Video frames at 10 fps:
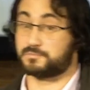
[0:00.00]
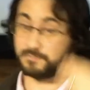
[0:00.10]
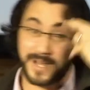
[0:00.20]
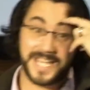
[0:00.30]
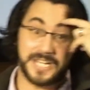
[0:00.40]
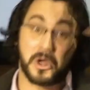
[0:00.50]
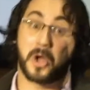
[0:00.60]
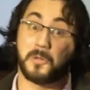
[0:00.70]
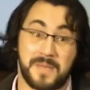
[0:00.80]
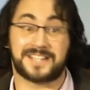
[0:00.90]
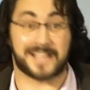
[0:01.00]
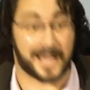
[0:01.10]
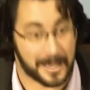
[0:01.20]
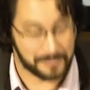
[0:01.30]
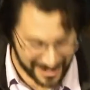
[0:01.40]
we know better,
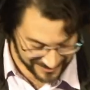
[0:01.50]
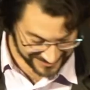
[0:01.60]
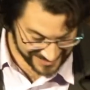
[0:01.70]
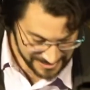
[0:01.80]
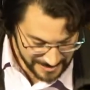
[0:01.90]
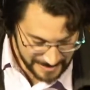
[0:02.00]
apparently.